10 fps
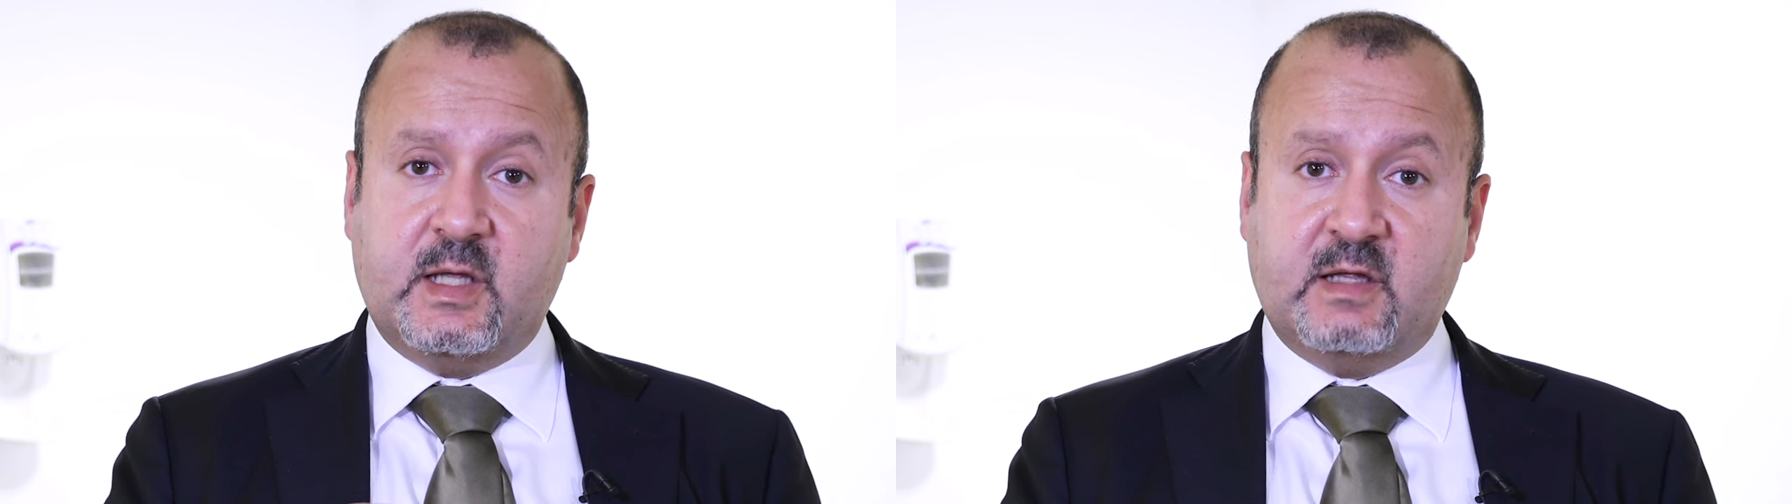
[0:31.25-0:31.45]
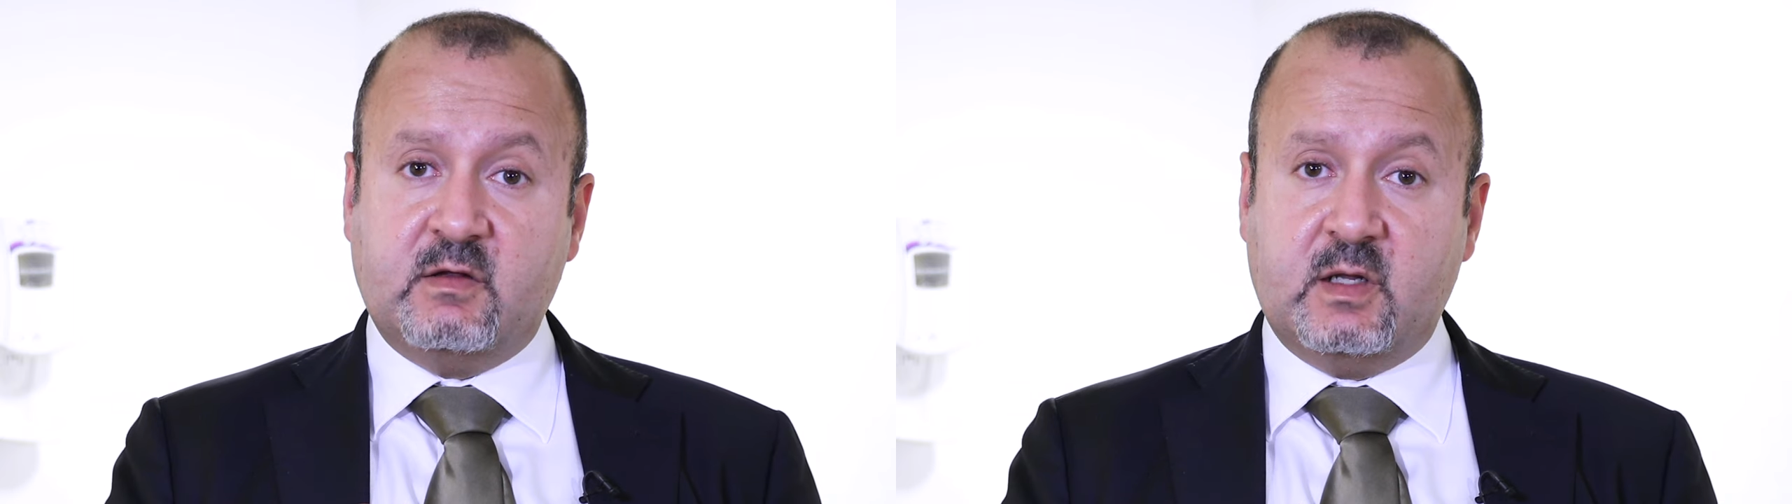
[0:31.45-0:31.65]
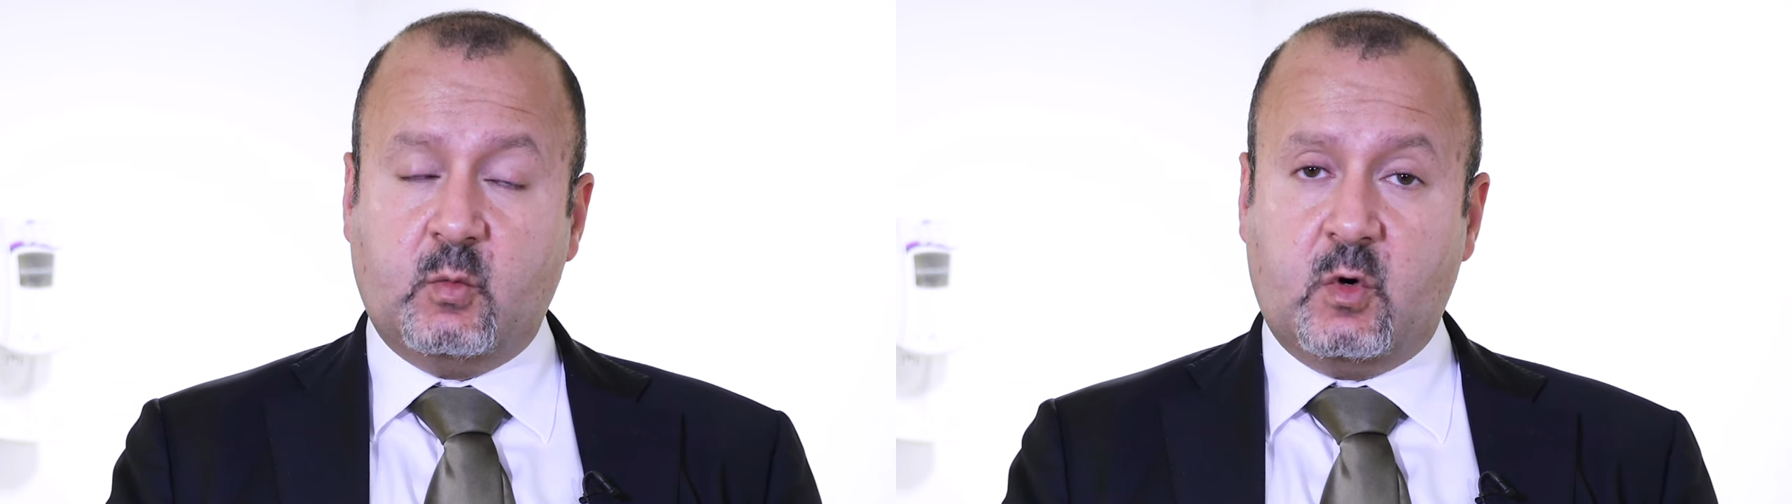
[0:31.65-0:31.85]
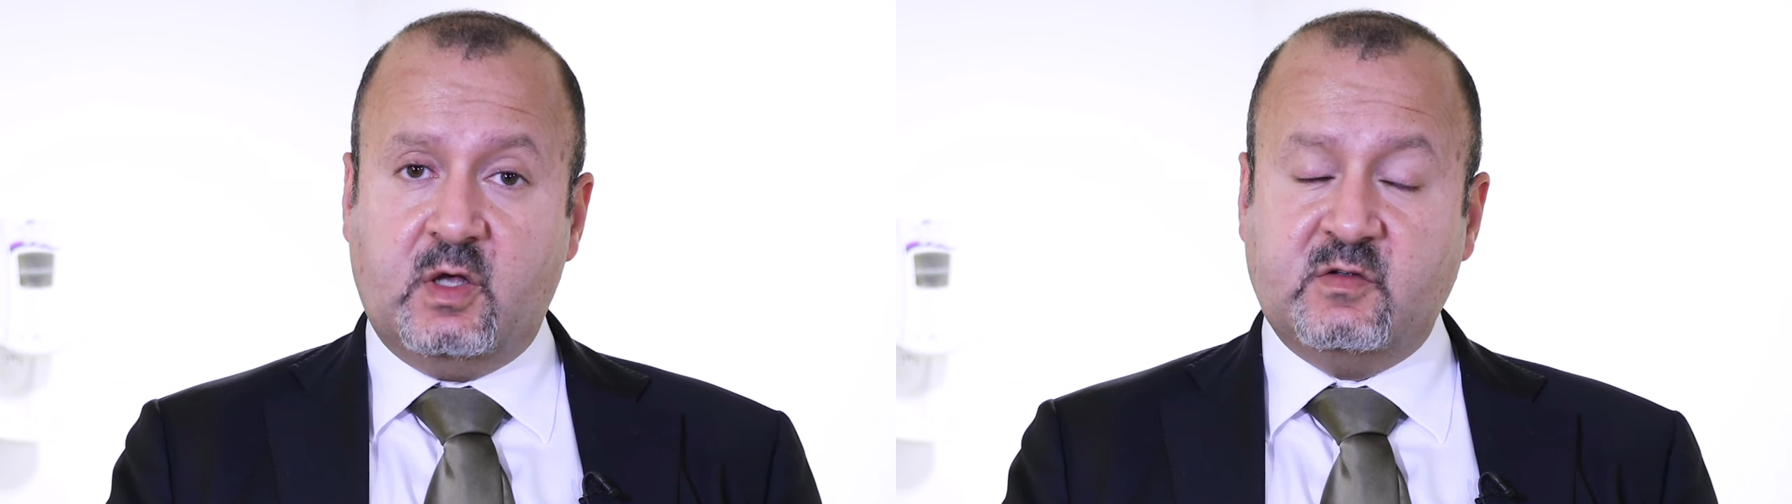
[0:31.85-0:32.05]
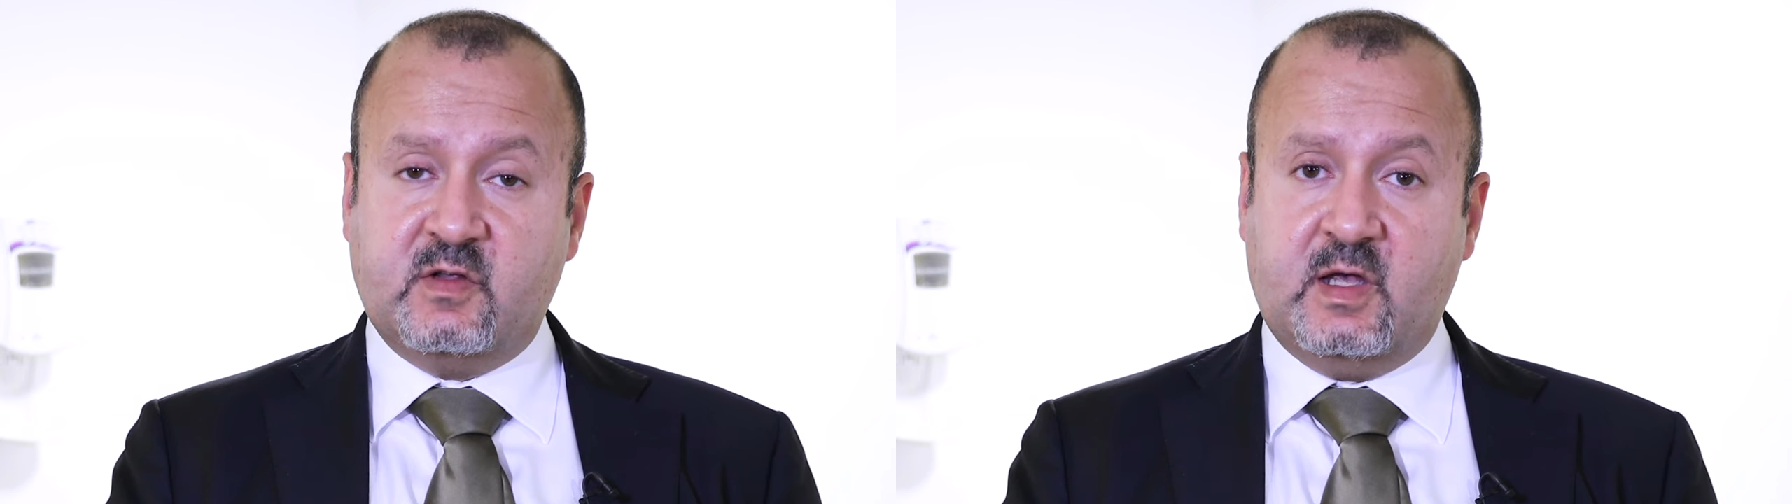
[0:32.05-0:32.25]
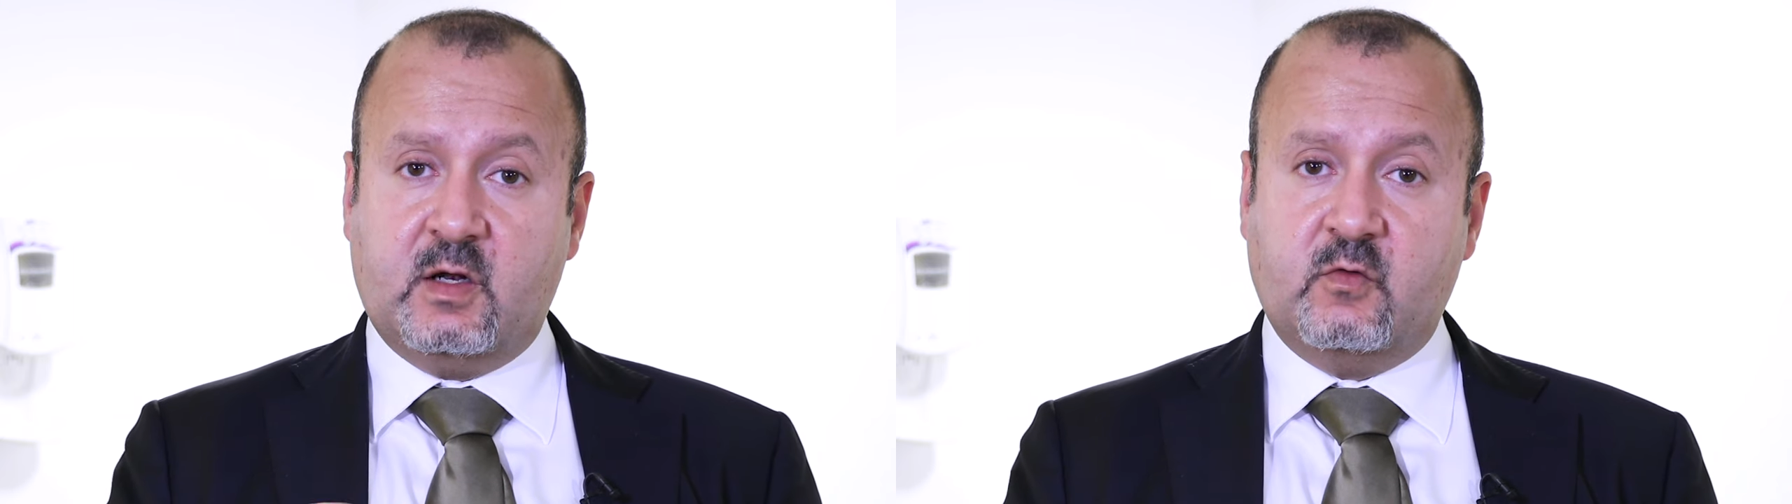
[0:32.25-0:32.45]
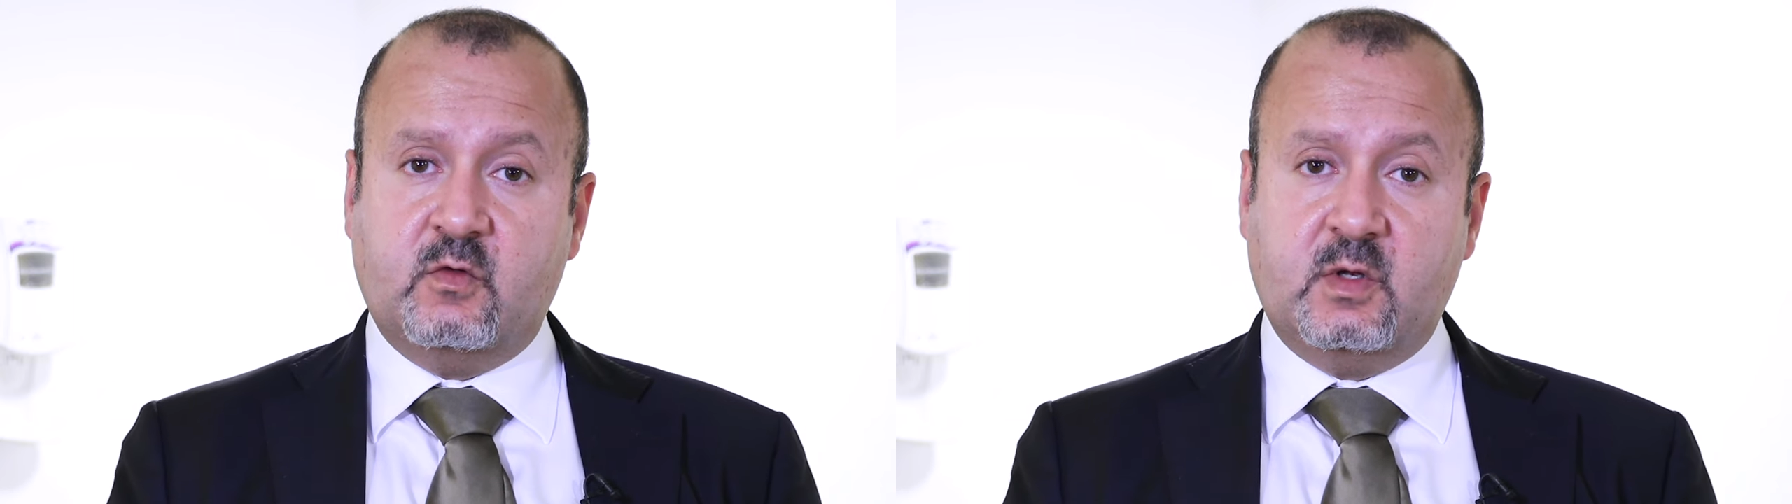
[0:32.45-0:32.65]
get an MRI scan of